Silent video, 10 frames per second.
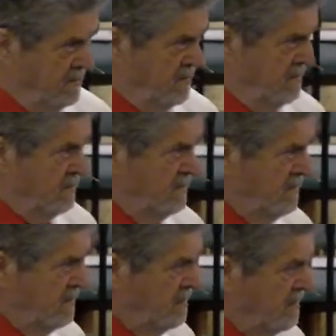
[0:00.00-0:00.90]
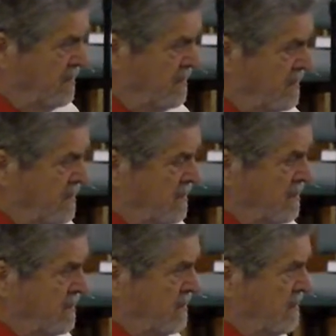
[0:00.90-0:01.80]

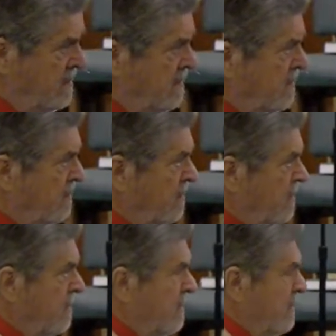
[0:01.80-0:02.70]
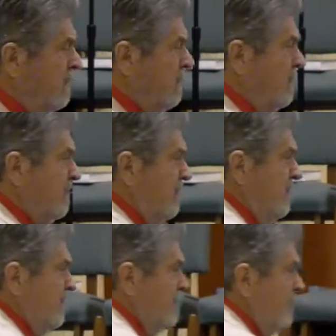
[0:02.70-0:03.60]

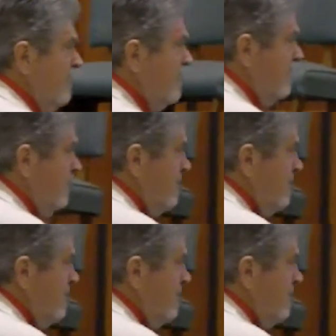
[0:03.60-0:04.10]
[no speech]